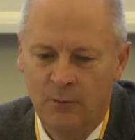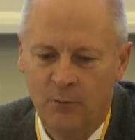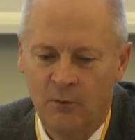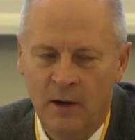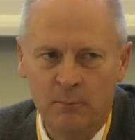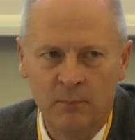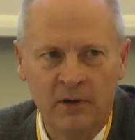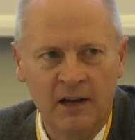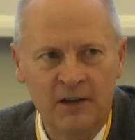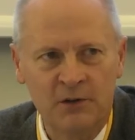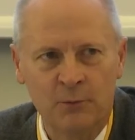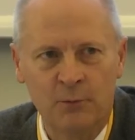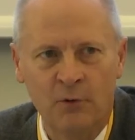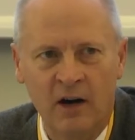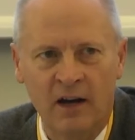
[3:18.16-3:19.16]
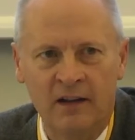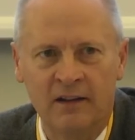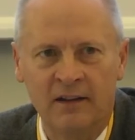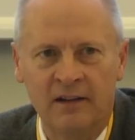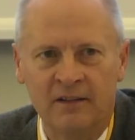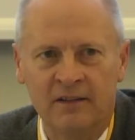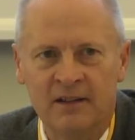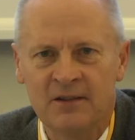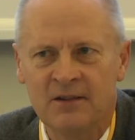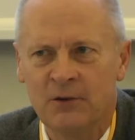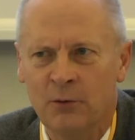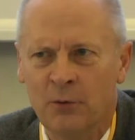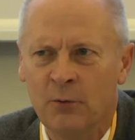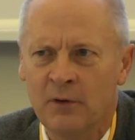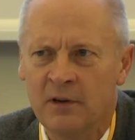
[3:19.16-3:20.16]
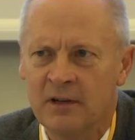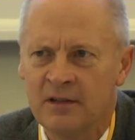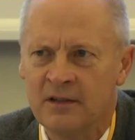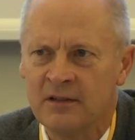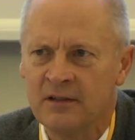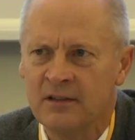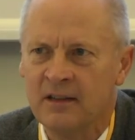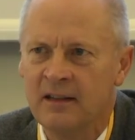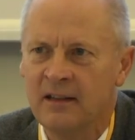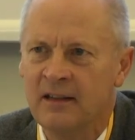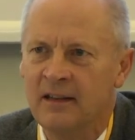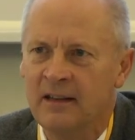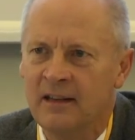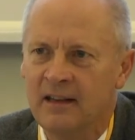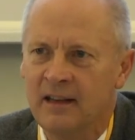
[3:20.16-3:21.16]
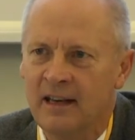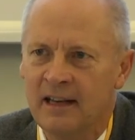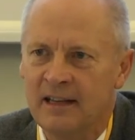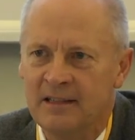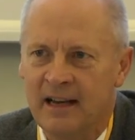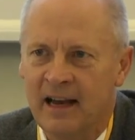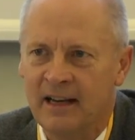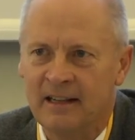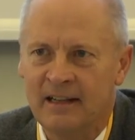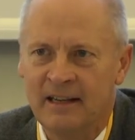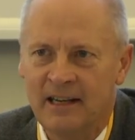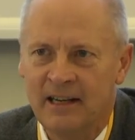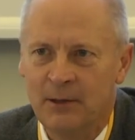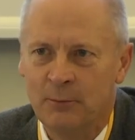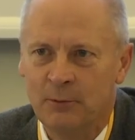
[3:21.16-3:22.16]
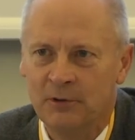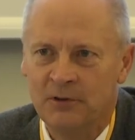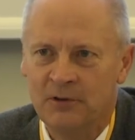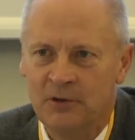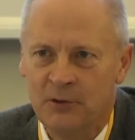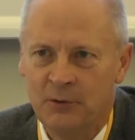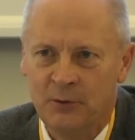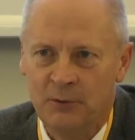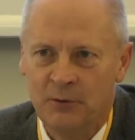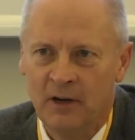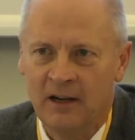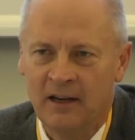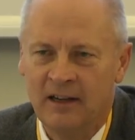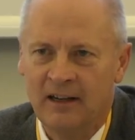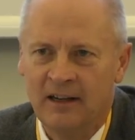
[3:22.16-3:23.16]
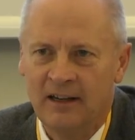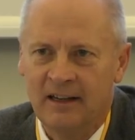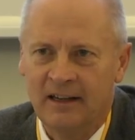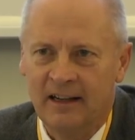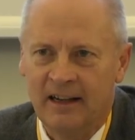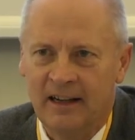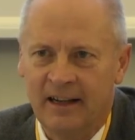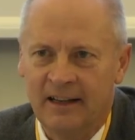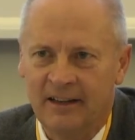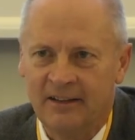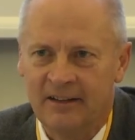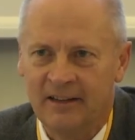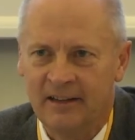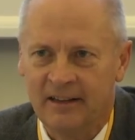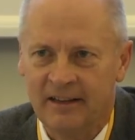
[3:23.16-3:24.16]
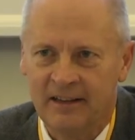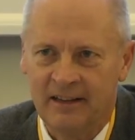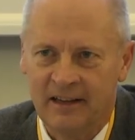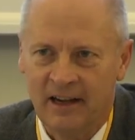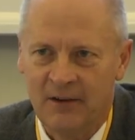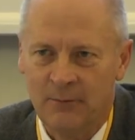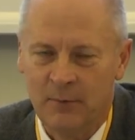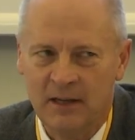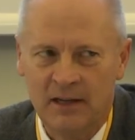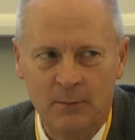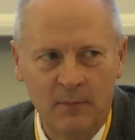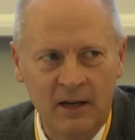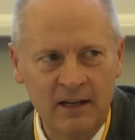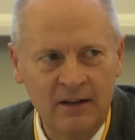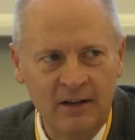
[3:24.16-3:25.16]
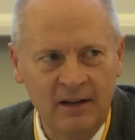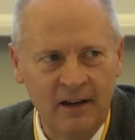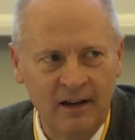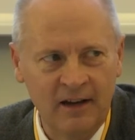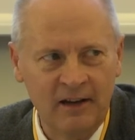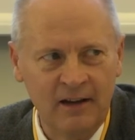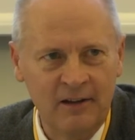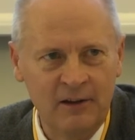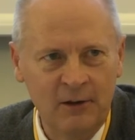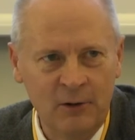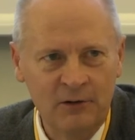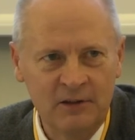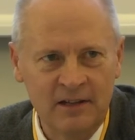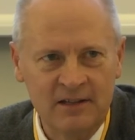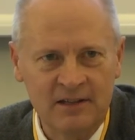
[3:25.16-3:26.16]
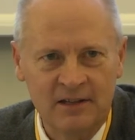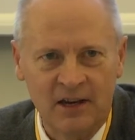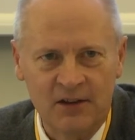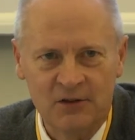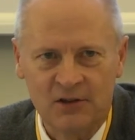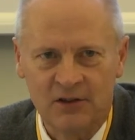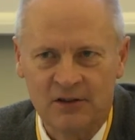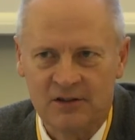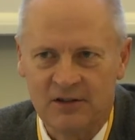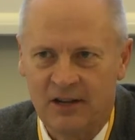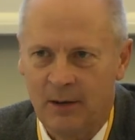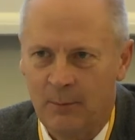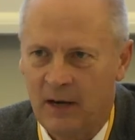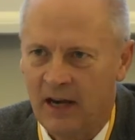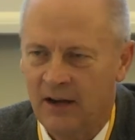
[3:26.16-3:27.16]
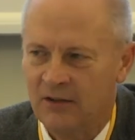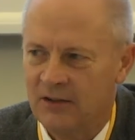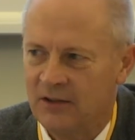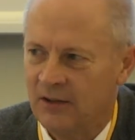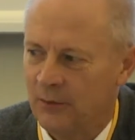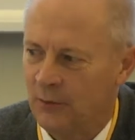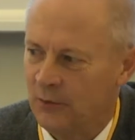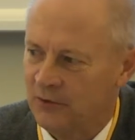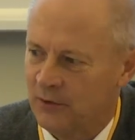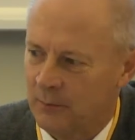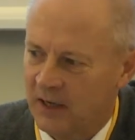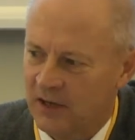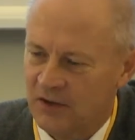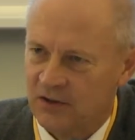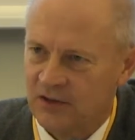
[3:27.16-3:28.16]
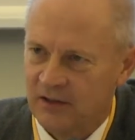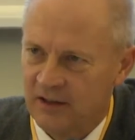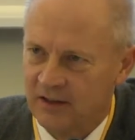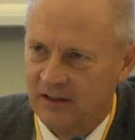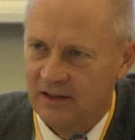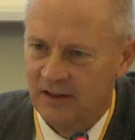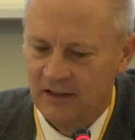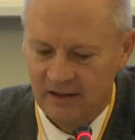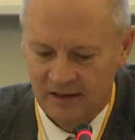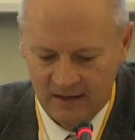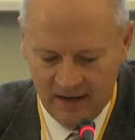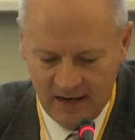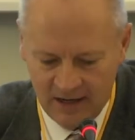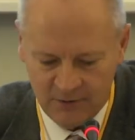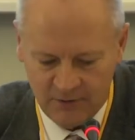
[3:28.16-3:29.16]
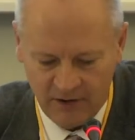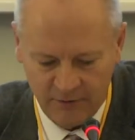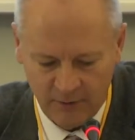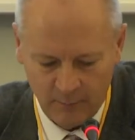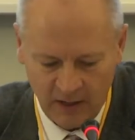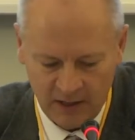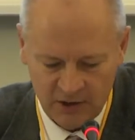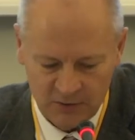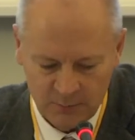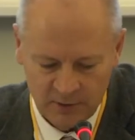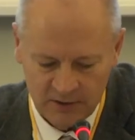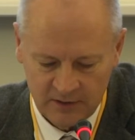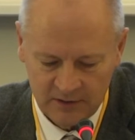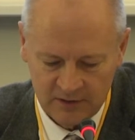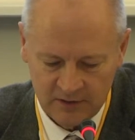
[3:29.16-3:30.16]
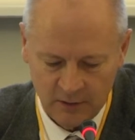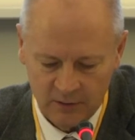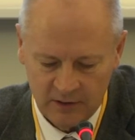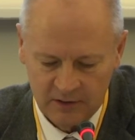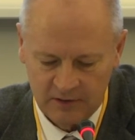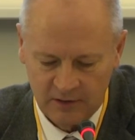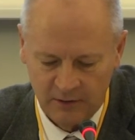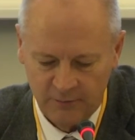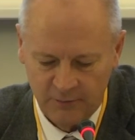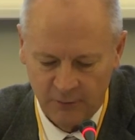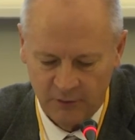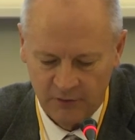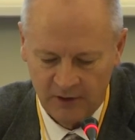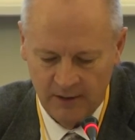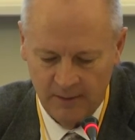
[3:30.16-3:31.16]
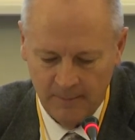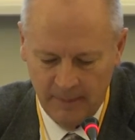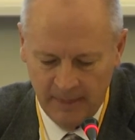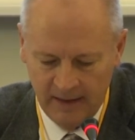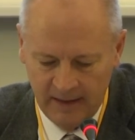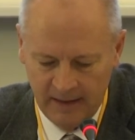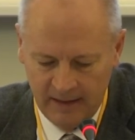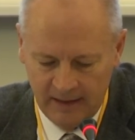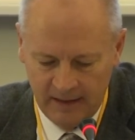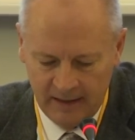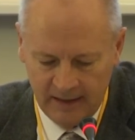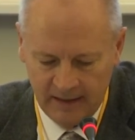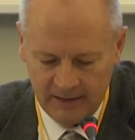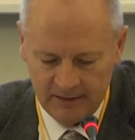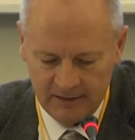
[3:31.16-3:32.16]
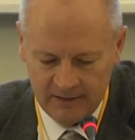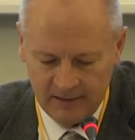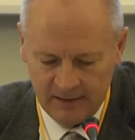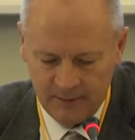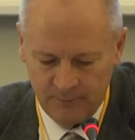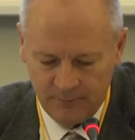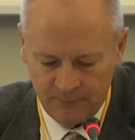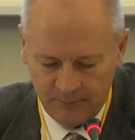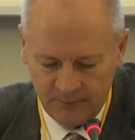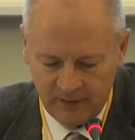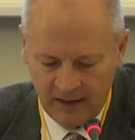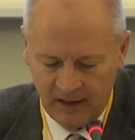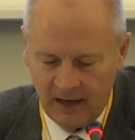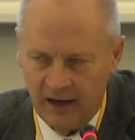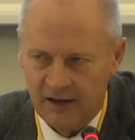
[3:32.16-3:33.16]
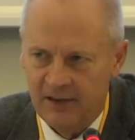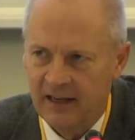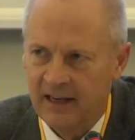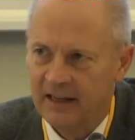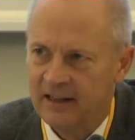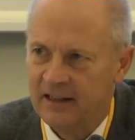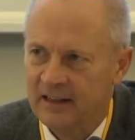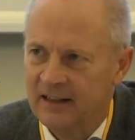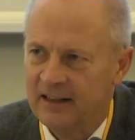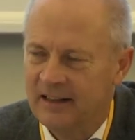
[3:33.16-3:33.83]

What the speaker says: 1 plus 1 doesn't always exactly equal 2. And I've been in many long discussions about automation and air traffic management and so on and so forth. And I think